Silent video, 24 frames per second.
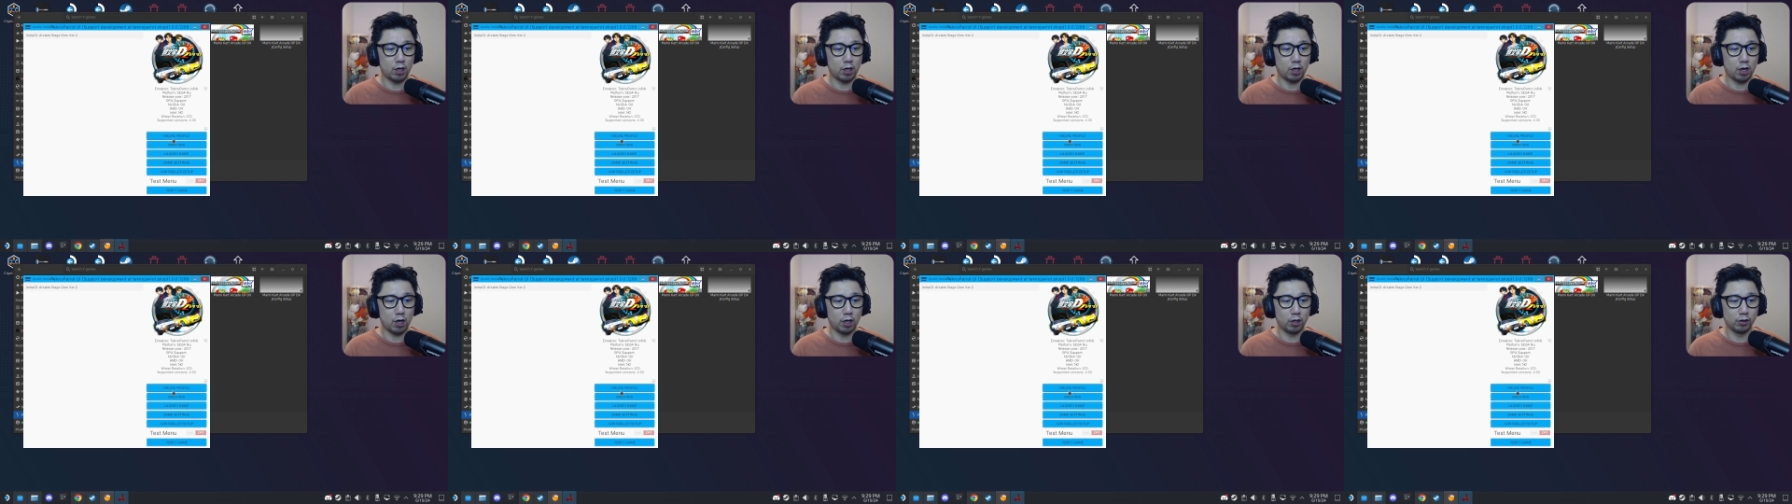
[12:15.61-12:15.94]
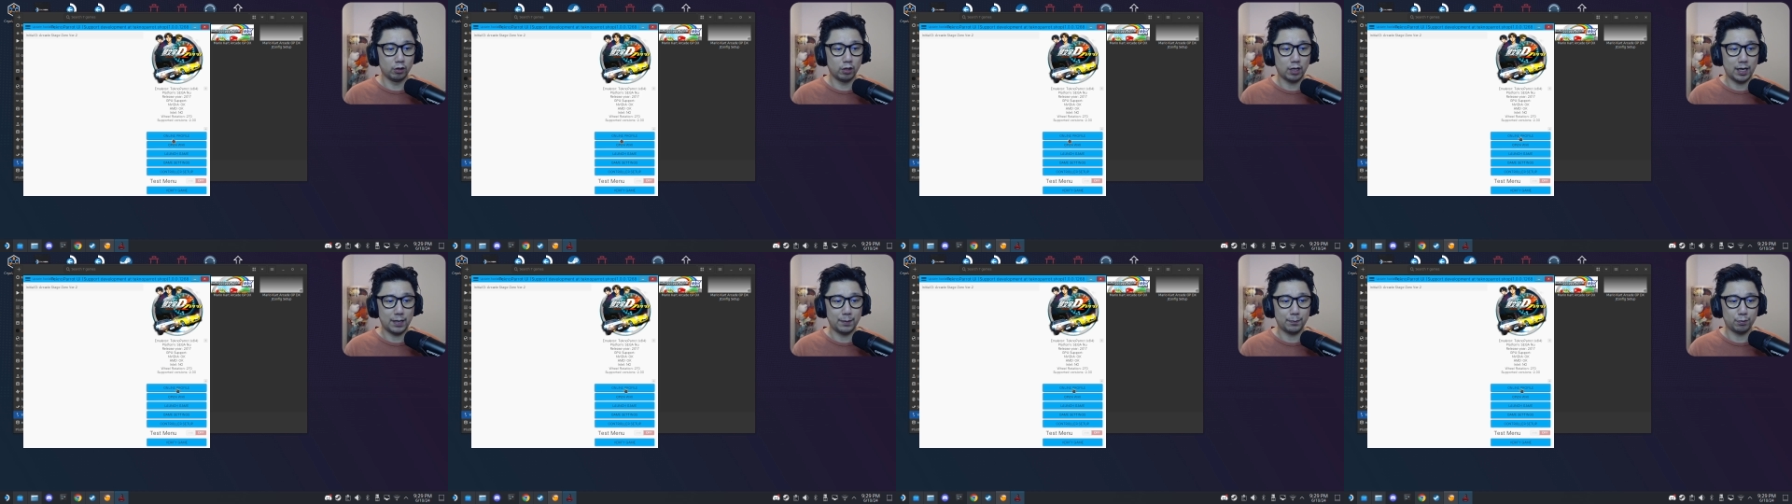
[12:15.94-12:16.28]

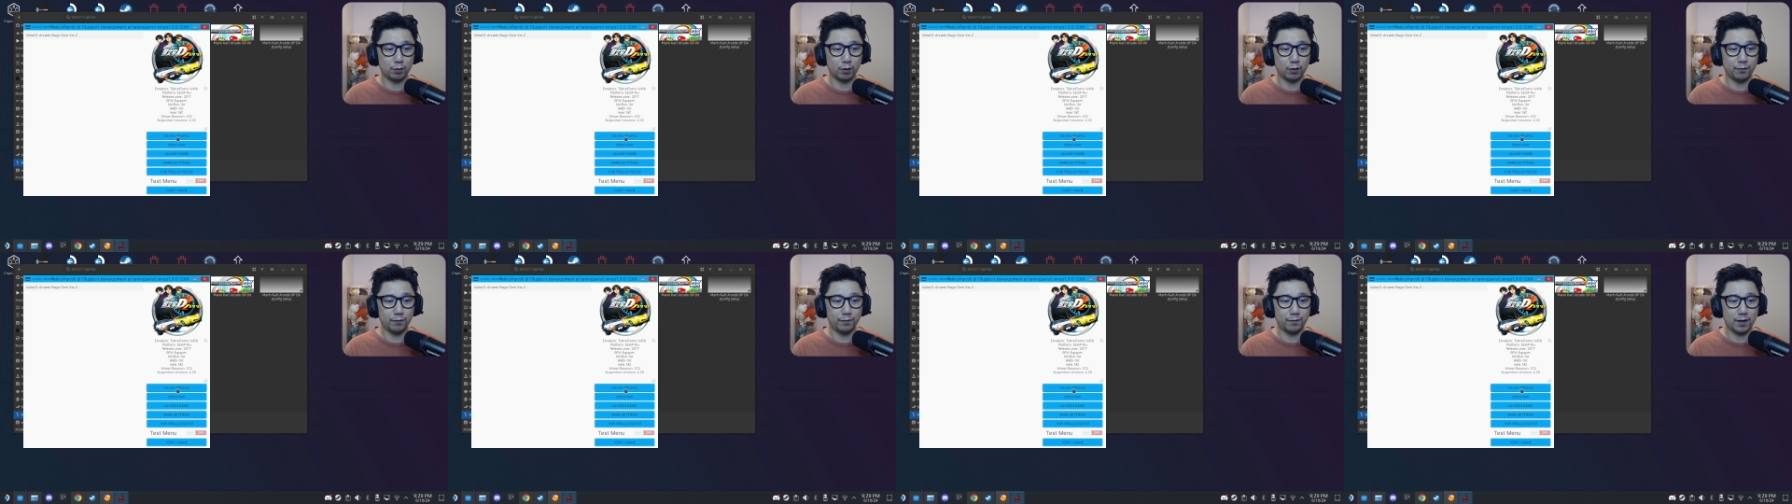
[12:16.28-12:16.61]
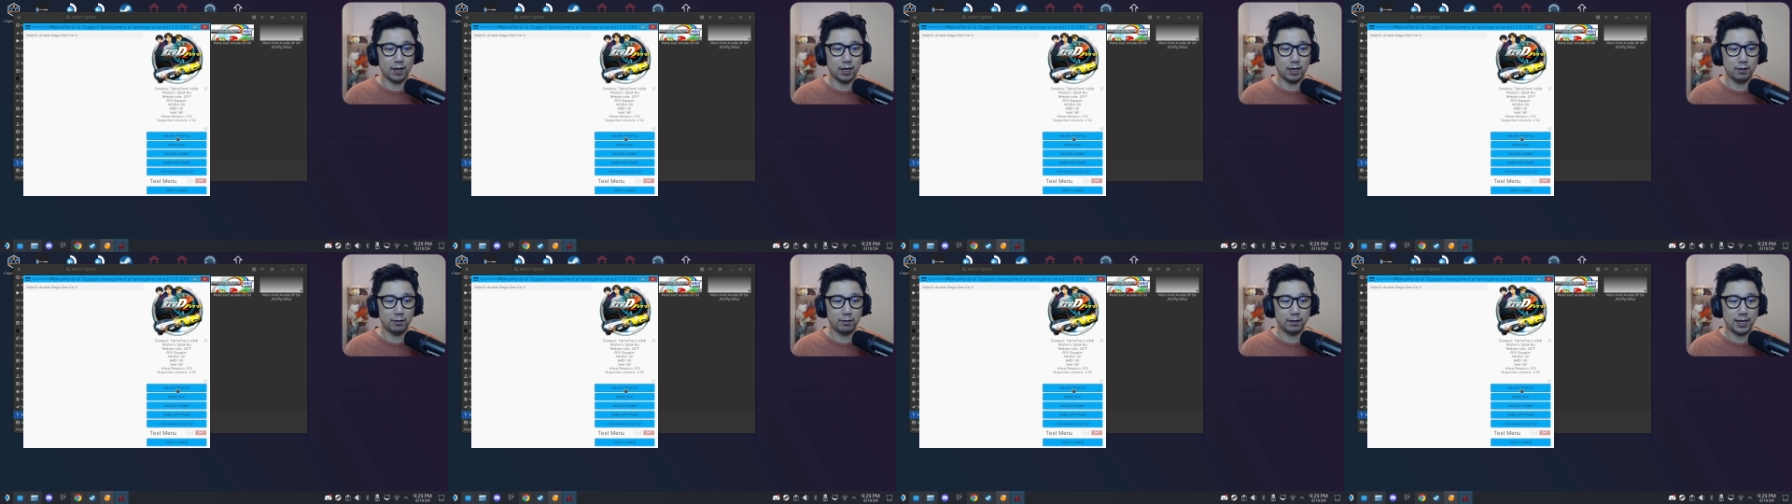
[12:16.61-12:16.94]
online
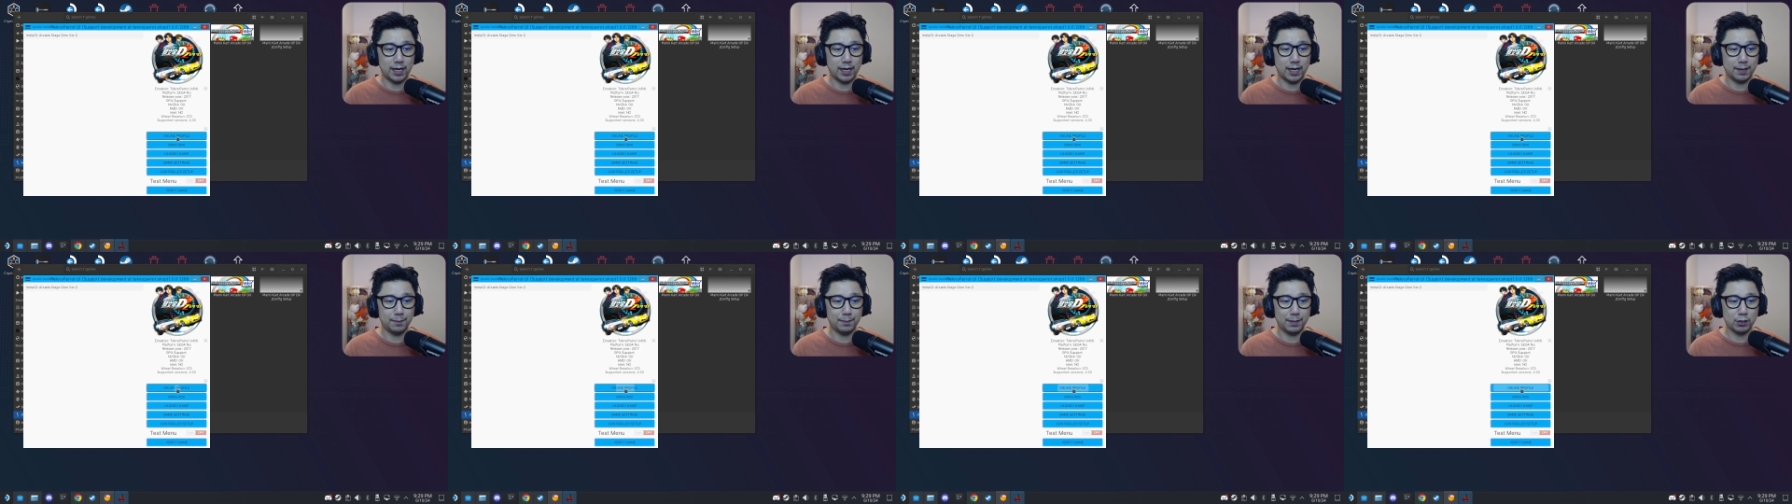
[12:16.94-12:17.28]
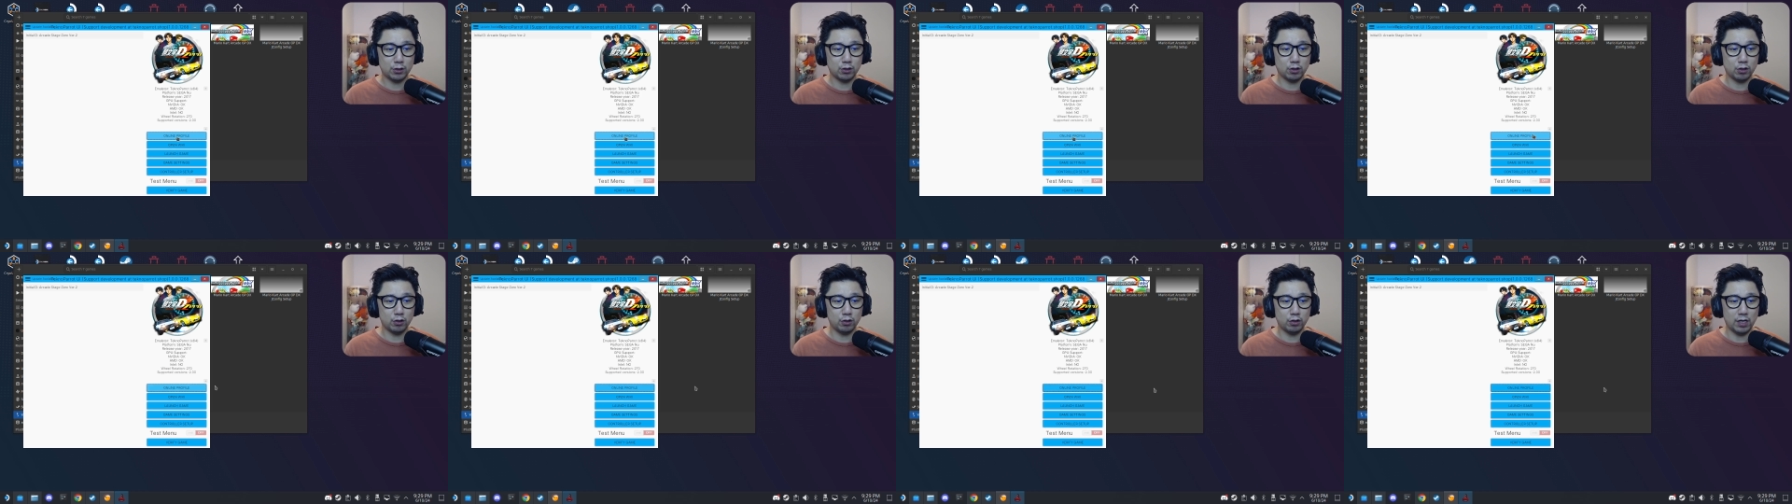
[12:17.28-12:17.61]
profile and make
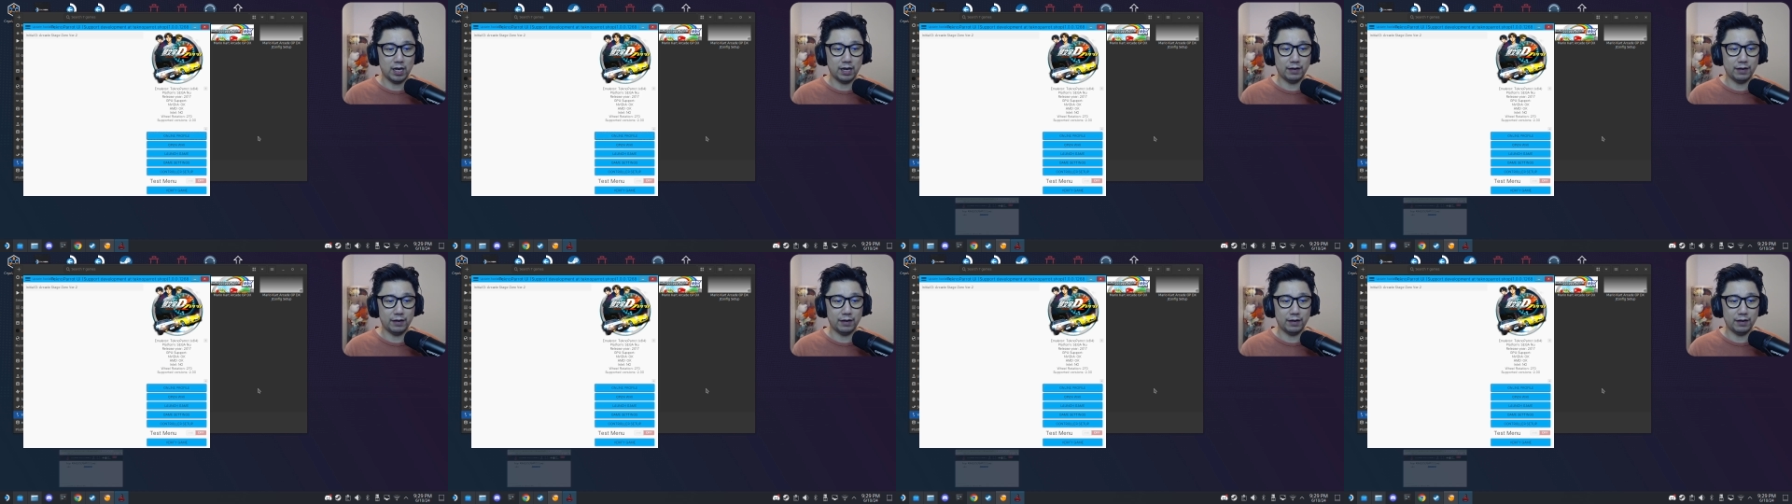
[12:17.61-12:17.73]
sure you